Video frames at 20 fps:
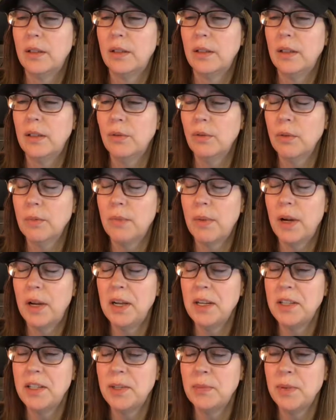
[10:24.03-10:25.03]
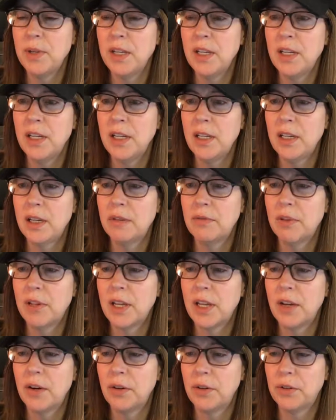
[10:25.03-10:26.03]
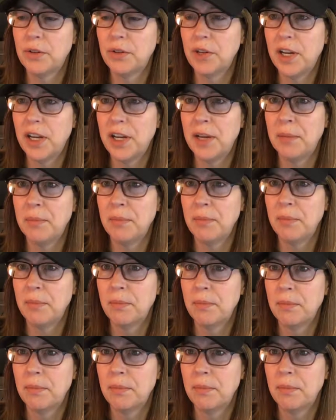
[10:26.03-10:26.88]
it reminds me of a character name.